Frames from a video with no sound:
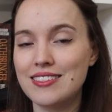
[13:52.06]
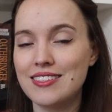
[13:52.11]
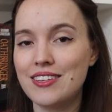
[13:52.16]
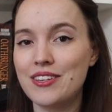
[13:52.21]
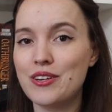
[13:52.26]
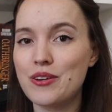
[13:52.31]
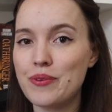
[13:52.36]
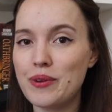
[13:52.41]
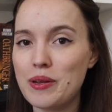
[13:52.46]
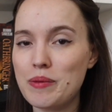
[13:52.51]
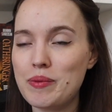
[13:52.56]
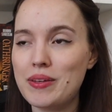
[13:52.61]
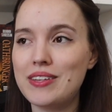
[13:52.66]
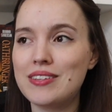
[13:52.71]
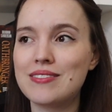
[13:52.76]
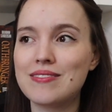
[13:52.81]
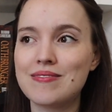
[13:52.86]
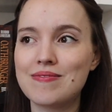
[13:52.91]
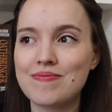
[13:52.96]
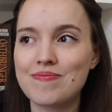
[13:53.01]
you know what I
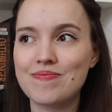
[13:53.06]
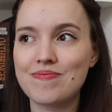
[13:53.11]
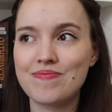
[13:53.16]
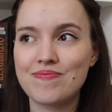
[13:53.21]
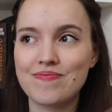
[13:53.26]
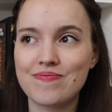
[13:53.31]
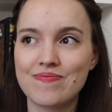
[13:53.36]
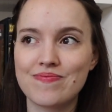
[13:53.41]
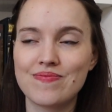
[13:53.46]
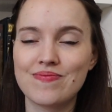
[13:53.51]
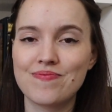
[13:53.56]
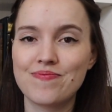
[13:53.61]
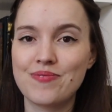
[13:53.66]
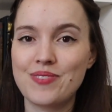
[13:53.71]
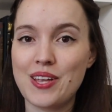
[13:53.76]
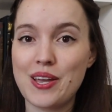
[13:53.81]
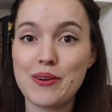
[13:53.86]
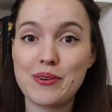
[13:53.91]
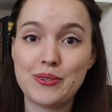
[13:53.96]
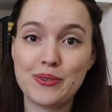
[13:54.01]
mean?
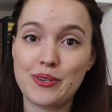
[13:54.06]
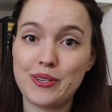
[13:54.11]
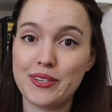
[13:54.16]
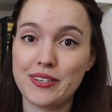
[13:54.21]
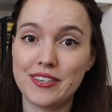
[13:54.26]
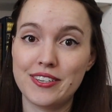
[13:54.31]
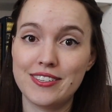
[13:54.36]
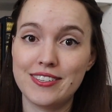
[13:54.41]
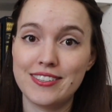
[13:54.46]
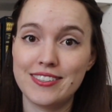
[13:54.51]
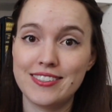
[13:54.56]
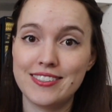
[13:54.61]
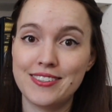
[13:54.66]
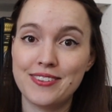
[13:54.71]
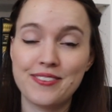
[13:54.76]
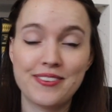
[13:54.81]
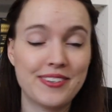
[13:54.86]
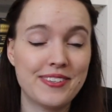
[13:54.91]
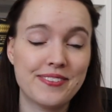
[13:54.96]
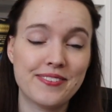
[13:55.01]
It was really good.
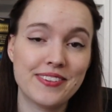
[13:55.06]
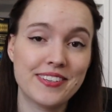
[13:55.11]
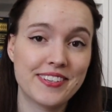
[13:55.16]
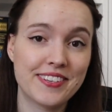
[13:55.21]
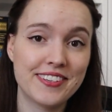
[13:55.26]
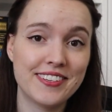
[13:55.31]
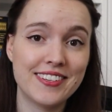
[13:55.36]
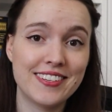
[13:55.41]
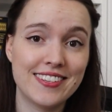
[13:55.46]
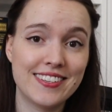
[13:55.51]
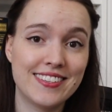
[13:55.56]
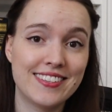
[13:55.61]
Really, really good.